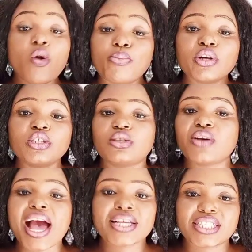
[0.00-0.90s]
open
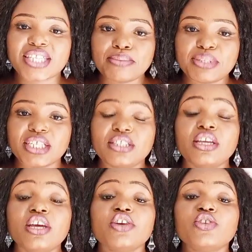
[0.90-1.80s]
to
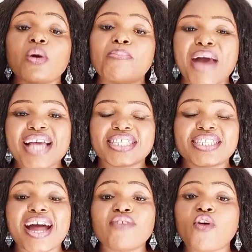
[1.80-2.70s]
accepting your
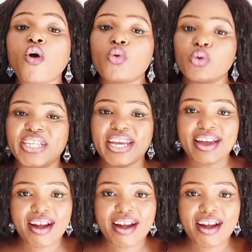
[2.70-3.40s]
partner for who they